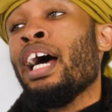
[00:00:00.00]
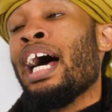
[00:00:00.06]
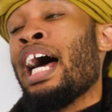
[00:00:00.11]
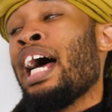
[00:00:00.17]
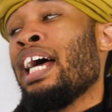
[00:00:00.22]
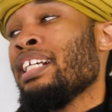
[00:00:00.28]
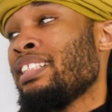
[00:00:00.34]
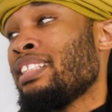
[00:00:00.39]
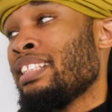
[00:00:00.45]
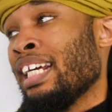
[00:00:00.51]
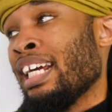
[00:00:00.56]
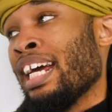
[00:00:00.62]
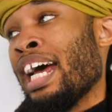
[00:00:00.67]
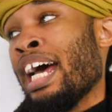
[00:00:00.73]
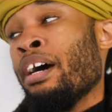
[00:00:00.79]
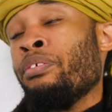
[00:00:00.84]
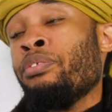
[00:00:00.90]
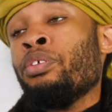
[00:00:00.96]
I say
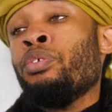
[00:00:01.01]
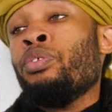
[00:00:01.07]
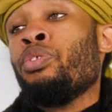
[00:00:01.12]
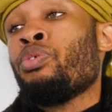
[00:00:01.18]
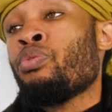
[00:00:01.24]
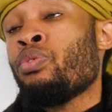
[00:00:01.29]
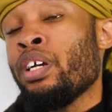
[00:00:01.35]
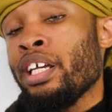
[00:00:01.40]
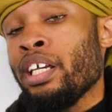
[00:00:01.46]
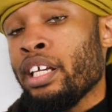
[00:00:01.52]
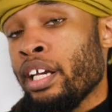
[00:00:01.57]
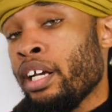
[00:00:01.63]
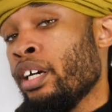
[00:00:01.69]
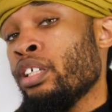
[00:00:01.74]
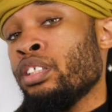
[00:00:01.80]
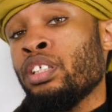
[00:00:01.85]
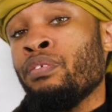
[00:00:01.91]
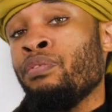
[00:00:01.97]
after 3
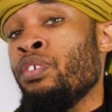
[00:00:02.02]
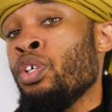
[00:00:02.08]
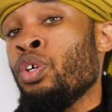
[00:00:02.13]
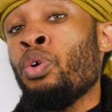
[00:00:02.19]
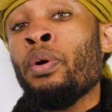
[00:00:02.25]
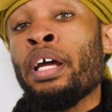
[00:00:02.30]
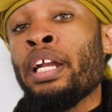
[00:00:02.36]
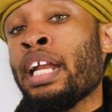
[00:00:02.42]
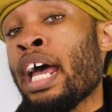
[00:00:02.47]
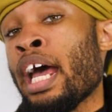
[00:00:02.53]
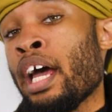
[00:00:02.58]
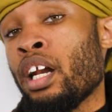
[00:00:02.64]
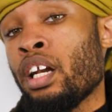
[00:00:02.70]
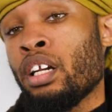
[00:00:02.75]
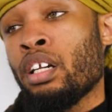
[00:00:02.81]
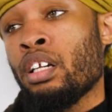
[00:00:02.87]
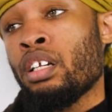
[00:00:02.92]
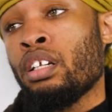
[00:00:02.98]
years of doing
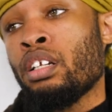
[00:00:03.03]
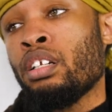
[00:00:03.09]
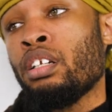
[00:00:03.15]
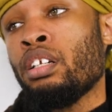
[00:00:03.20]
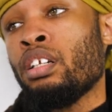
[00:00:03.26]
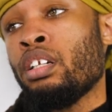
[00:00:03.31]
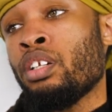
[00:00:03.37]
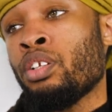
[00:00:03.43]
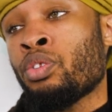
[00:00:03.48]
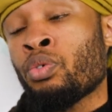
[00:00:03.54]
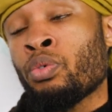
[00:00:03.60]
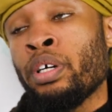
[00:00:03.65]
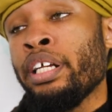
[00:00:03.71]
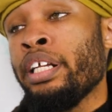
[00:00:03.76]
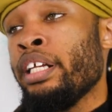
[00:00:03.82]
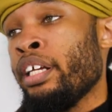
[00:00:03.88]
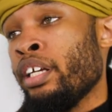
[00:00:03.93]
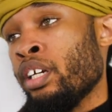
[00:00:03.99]
that,
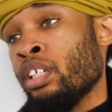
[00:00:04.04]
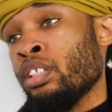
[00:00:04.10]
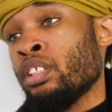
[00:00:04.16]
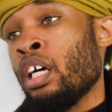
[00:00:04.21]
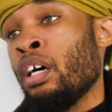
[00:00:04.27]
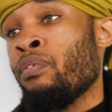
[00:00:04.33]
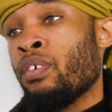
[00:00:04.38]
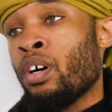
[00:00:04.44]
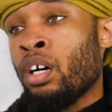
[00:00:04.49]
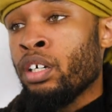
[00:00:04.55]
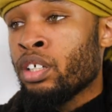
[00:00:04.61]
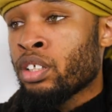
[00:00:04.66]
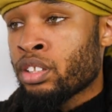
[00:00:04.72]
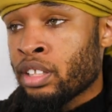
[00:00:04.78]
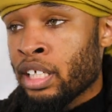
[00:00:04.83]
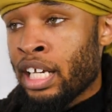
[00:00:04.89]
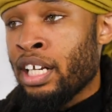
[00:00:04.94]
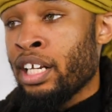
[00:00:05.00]
3 years of
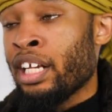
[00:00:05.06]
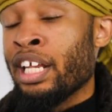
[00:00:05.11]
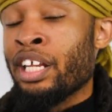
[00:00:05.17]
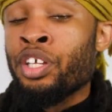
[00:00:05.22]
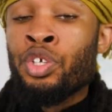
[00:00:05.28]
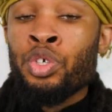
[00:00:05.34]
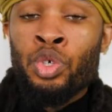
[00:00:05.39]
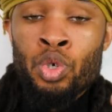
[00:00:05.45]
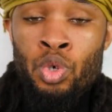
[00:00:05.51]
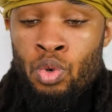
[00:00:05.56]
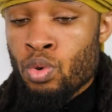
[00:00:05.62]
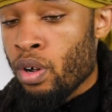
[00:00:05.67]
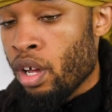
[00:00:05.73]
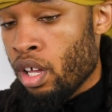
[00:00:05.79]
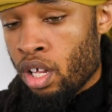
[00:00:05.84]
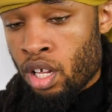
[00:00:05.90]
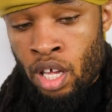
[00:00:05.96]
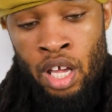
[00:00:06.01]
understanding and
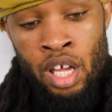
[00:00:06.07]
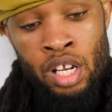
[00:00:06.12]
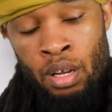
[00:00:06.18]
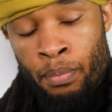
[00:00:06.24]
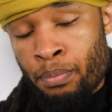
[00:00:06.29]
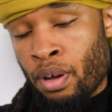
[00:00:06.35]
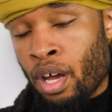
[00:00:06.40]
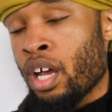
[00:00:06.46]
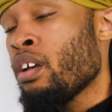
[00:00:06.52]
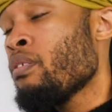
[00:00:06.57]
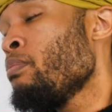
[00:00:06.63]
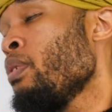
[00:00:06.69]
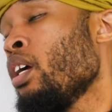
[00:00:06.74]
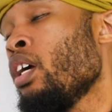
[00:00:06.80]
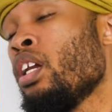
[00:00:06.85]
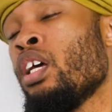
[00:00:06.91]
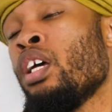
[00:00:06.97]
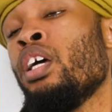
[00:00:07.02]
you hitting the
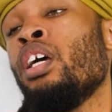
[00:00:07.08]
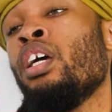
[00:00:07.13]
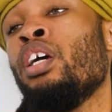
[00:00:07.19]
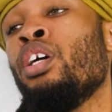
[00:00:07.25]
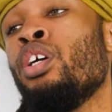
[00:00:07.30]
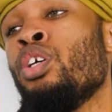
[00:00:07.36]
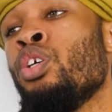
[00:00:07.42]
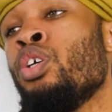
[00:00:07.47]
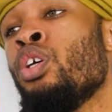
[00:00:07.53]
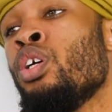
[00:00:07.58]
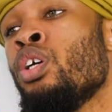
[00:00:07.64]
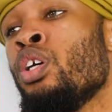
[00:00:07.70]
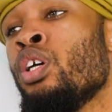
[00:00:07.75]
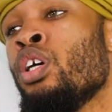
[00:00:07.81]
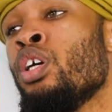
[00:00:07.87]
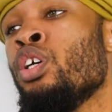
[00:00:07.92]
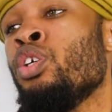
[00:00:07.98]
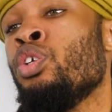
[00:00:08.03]
pavement,
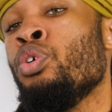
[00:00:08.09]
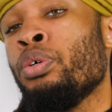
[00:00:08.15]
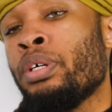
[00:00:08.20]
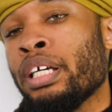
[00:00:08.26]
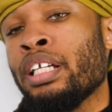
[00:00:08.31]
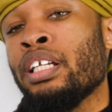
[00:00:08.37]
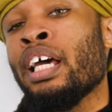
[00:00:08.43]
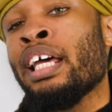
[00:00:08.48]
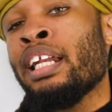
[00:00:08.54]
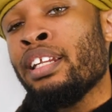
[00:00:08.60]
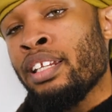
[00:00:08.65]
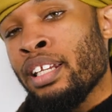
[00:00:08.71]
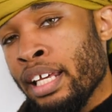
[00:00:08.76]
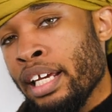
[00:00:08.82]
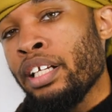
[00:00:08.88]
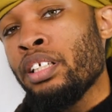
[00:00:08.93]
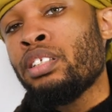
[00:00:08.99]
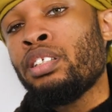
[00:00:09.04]
you could at
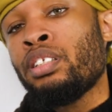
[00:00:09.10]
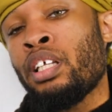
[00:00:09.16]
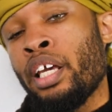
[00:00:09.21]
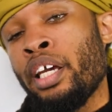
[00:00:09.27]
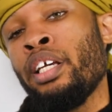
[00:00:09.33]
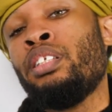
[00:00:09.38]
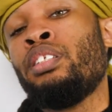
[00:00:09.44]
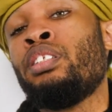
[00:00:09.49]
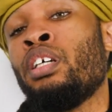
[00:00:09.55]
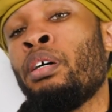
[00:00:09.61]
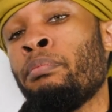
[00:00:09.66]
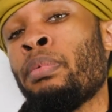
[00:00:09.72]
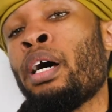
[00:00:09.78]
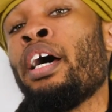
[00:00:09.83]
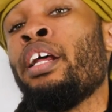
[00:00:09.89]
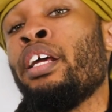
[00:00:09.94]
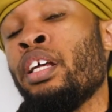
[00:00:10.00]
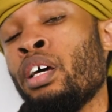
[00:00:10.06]
least teach
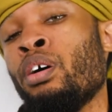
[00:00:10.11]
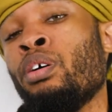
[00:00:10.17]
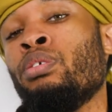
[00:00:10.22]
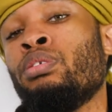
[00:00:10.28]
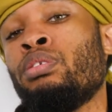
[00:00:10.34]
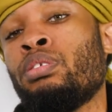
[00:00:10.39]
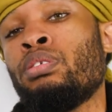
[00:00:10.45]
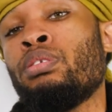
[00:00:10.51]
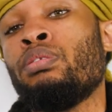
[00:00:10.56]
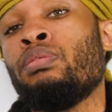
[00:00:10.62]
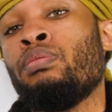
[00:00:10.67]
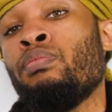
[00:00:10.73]
somebody else.